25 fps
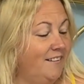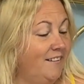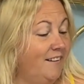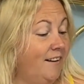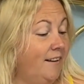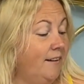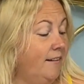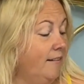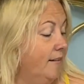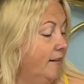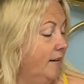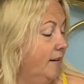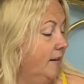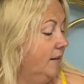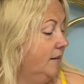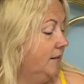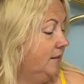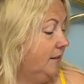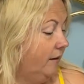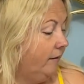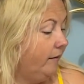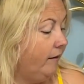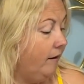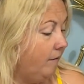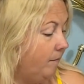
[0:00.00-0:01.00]
Yeah.
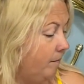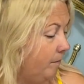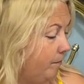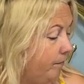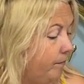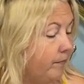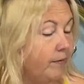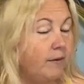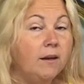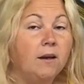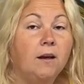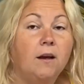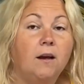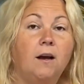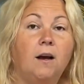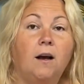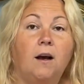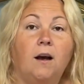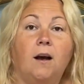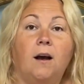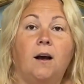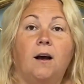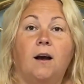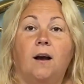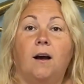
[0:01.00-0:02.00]
So there we go.
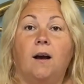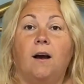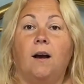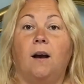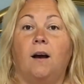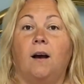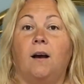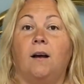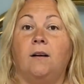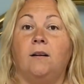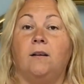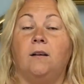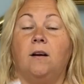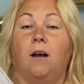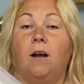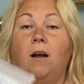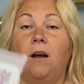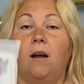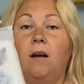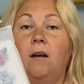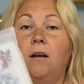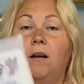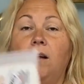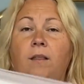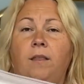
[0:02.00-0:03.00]
And
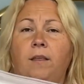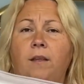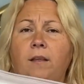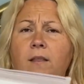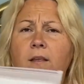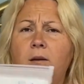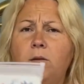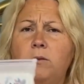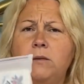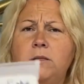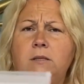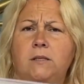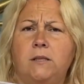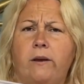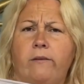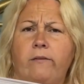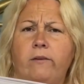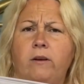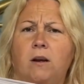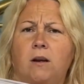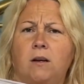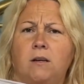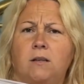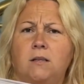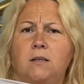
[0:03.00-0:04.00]
I think they were
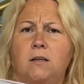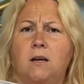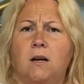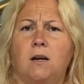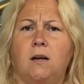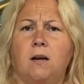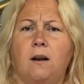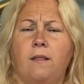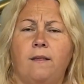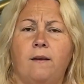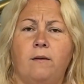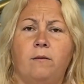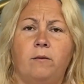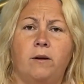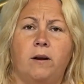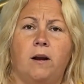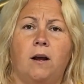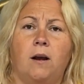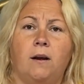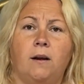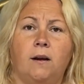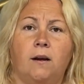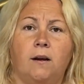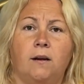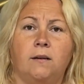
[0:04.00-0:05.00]
seven ninety nine and they were
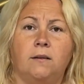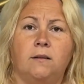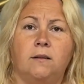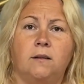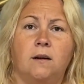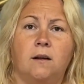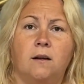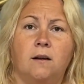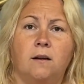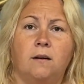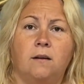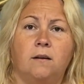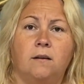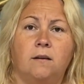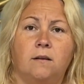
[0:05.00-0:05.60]
nine ninety nine.